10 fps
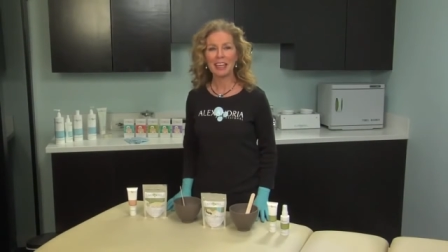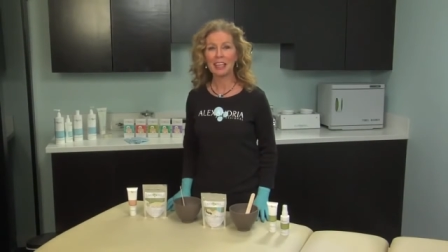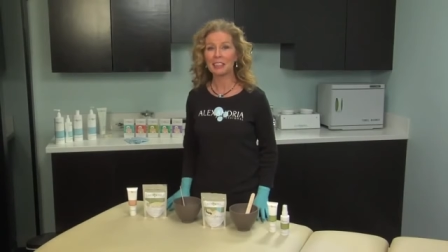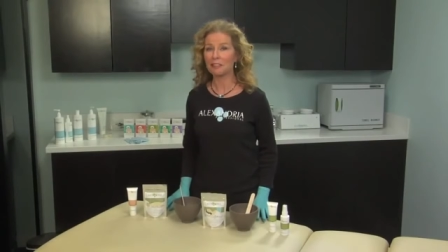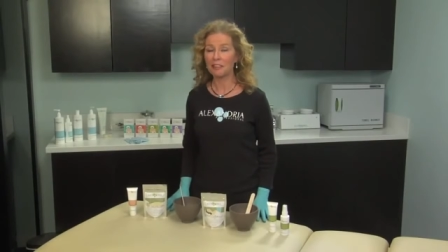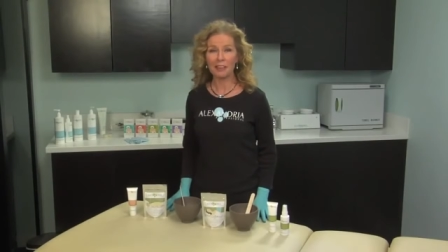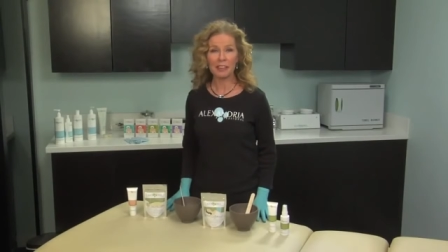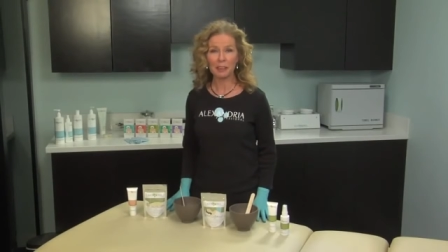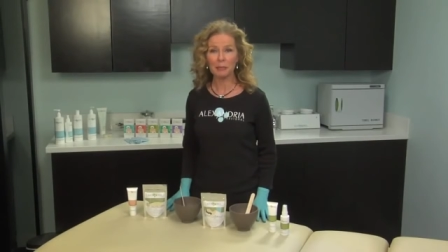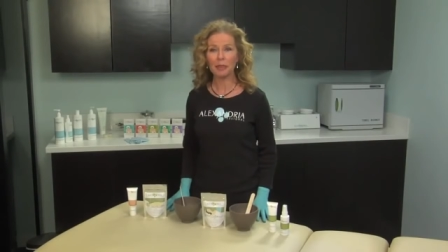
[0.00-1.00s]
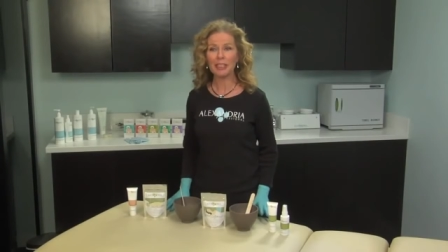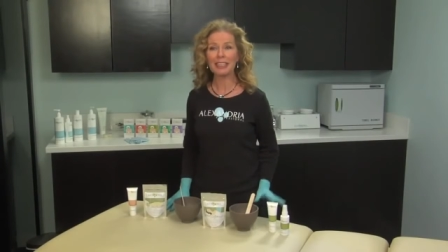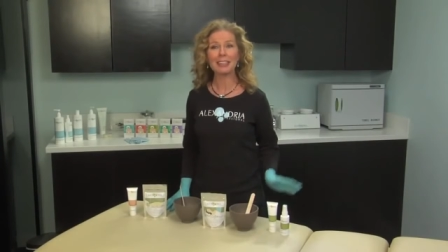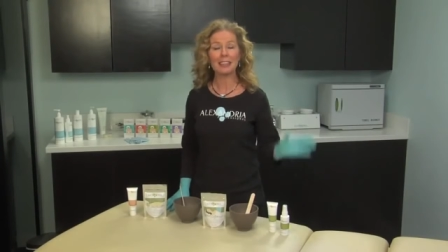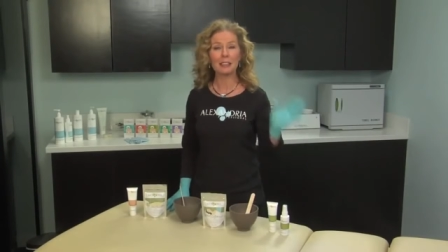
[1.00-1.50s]
It's very simple
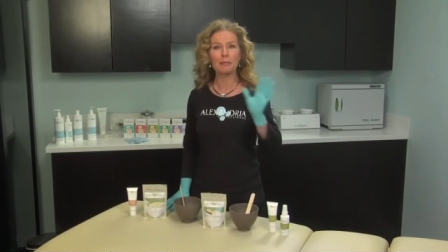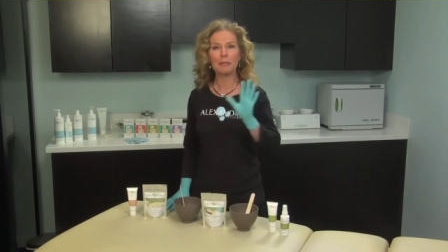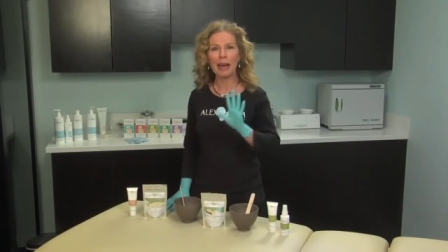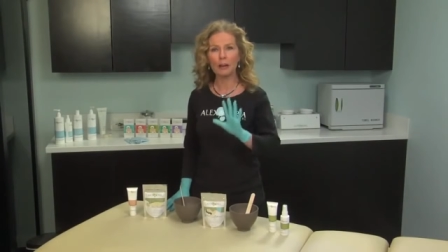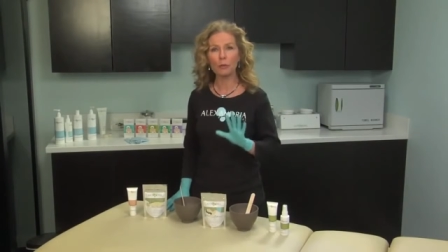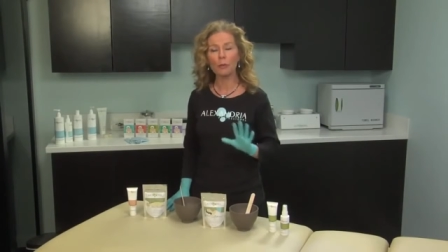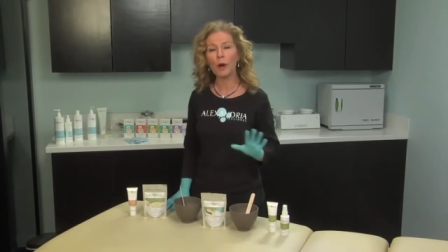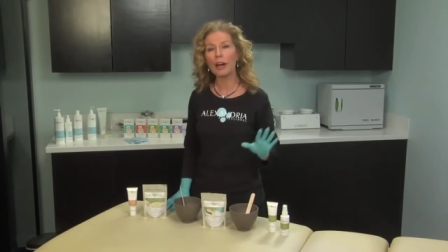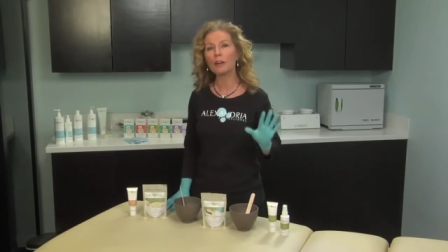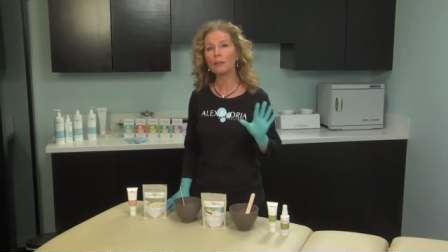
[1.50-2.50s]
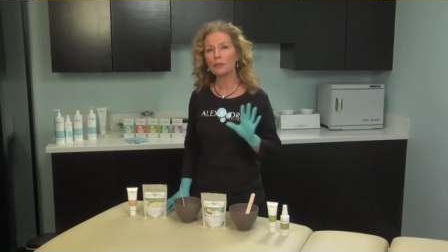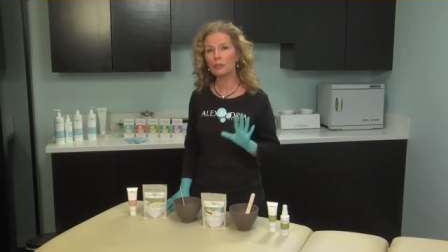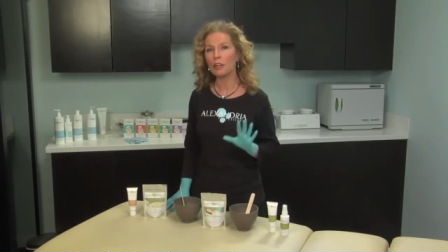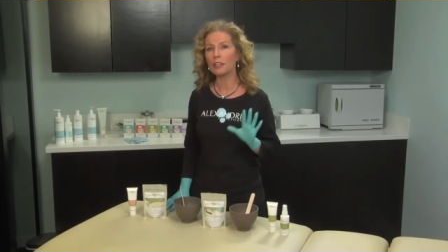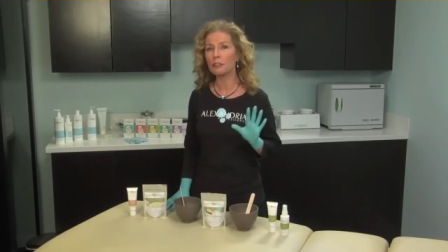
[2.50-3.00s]
and it doesn't matter where you
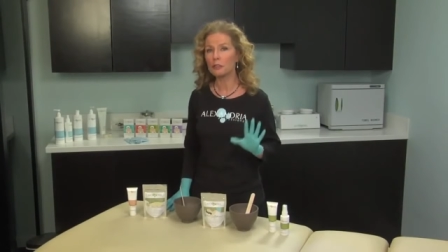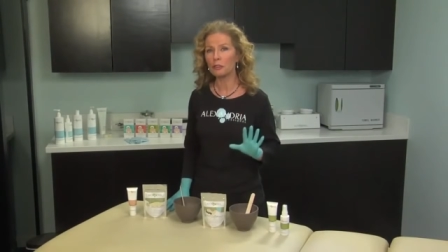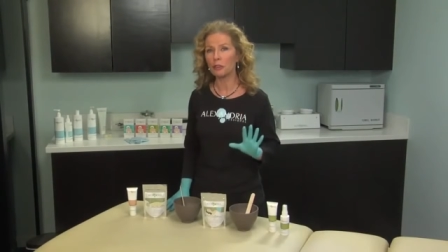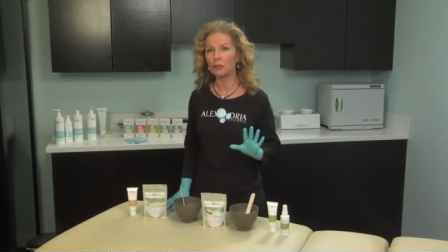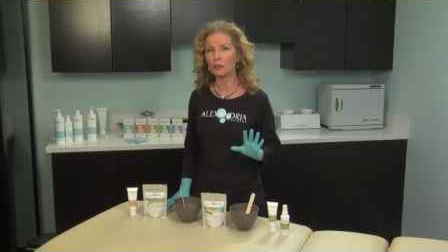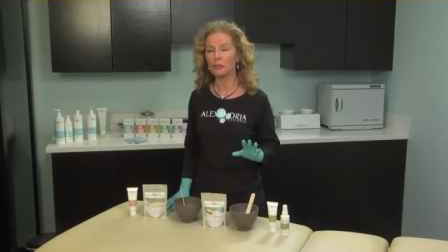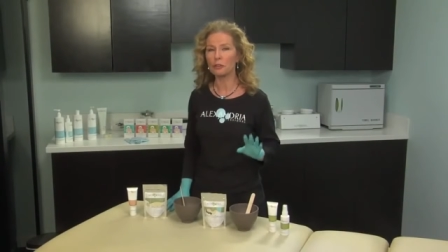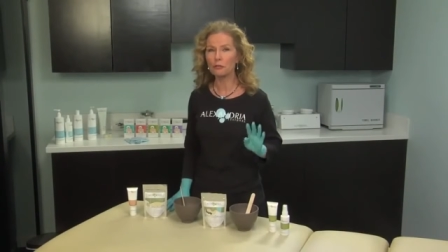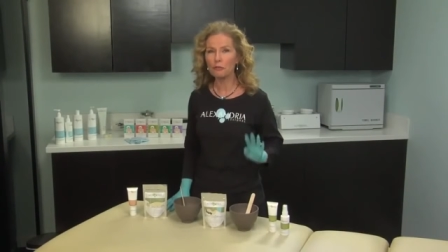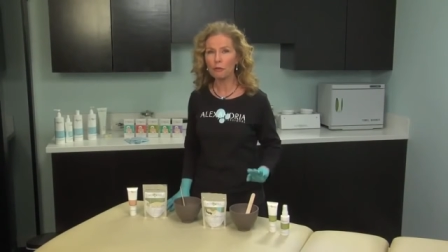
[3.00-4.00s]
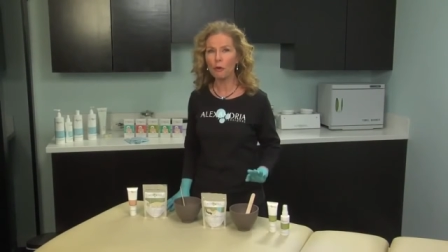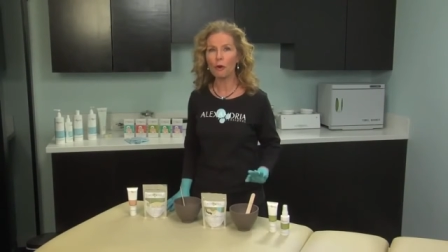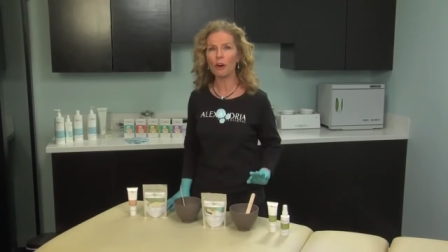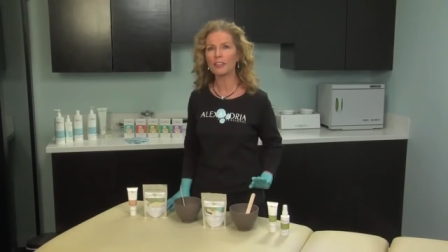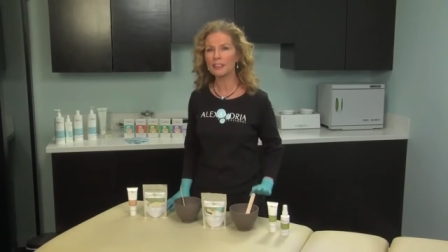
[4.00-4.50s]
start in the circle. There's
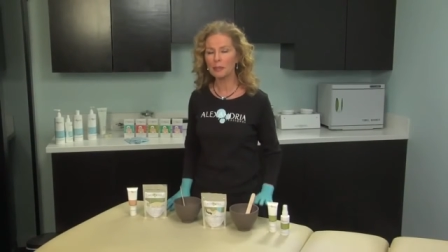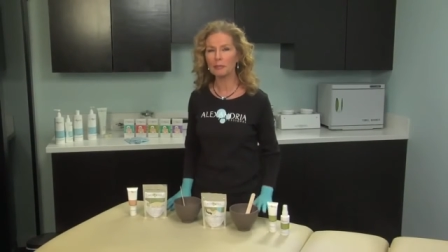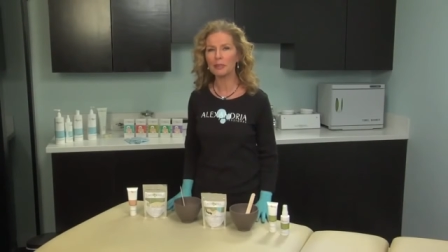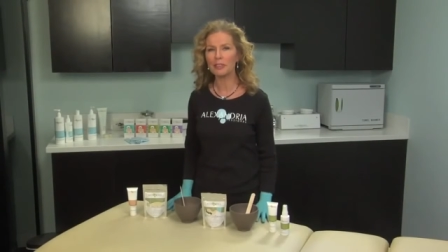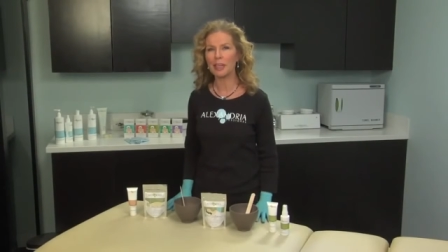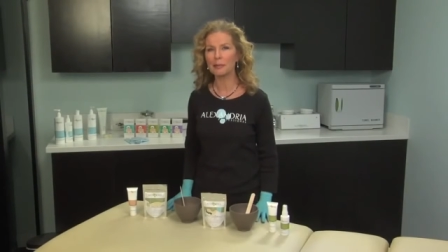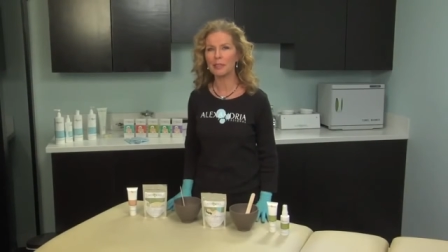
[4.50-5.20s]
4 simple steps